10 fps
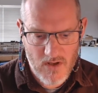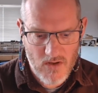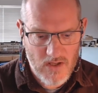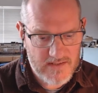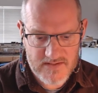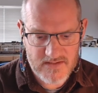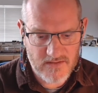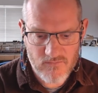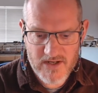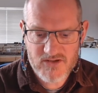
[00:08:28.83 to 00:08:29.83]
as I said,
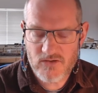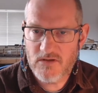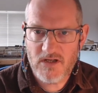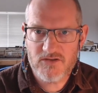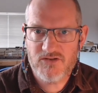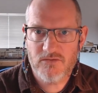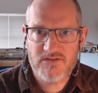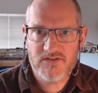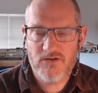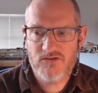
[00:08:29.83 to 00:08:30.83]
racial, cultural,
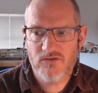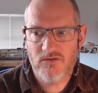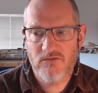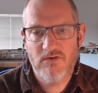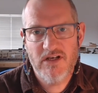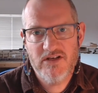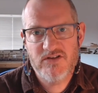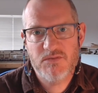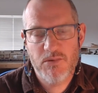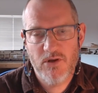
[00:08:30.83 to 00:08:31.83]
social,
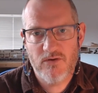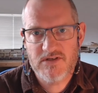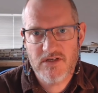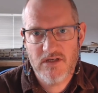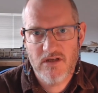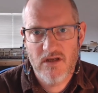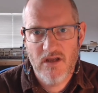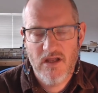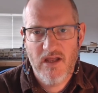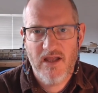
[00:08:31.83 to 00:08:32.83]
religious purity
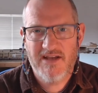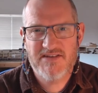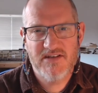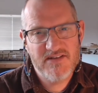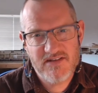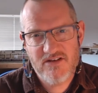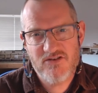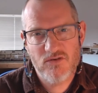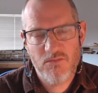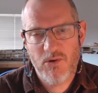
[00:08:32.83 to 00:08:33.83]
as an
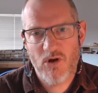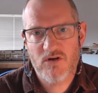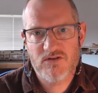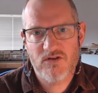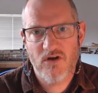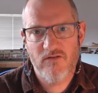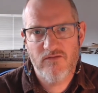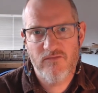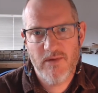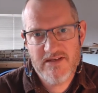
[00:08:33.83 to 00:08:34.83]
essential part
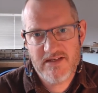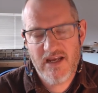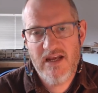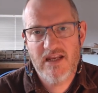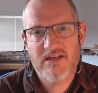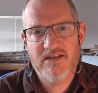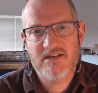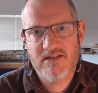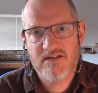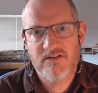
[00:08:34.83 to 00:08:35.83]
of maintaining a
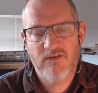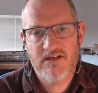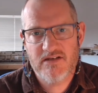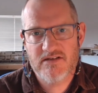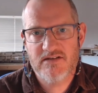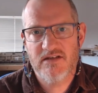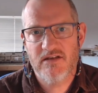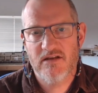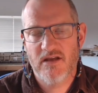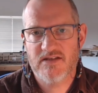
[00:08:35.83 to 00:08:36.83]
distinctive identity
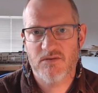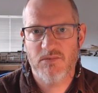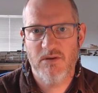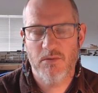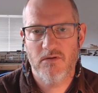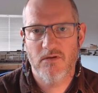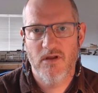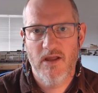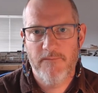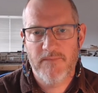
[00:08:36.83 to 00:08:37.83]
as a people.
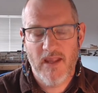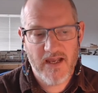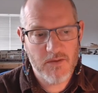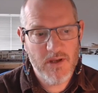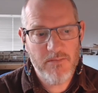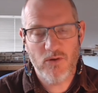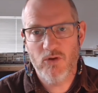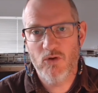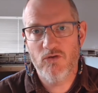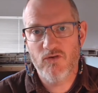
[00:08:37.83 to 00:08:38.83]
And a people
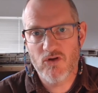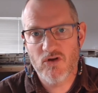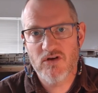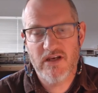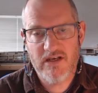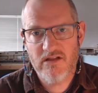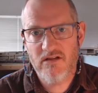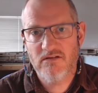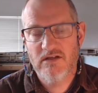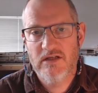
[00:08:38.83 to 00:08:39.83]
who, through good and
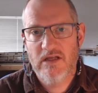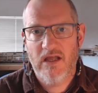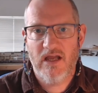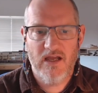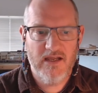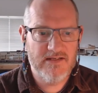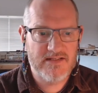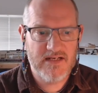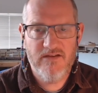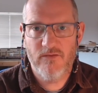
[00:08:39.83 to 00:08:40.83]
ill, in
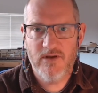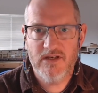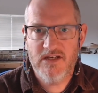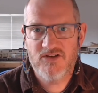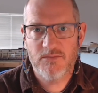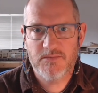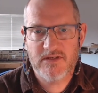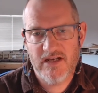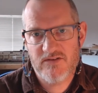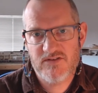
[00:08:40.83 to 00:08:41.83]
slavery in Egypt
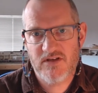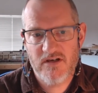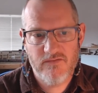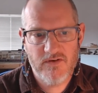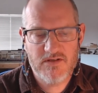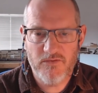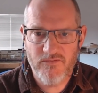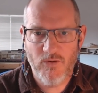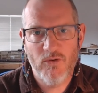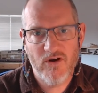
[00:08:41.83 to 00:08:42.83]
and outside of it,
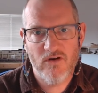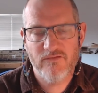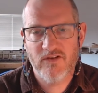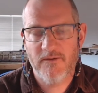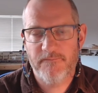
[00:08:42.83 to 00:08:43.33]
before and after,